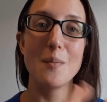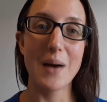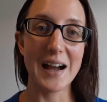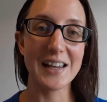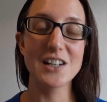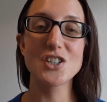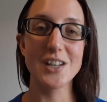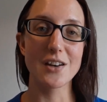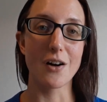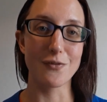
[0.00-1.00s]
packaged
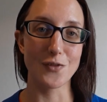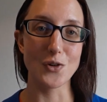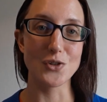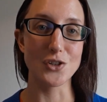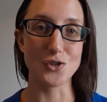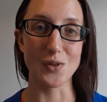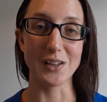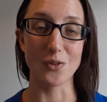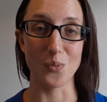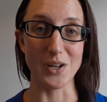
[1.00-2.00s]
in our food and
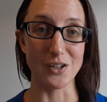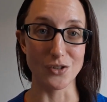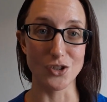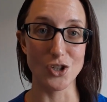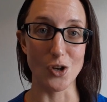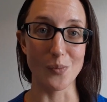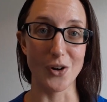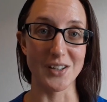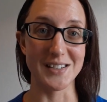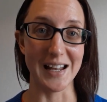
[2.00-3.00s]
drink that we consume
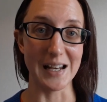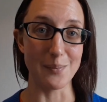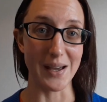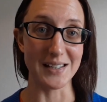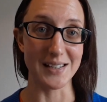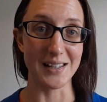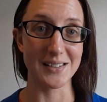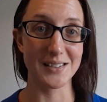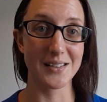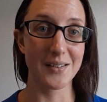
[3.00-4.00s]
on a daily
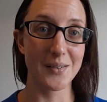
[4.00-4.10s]
basis.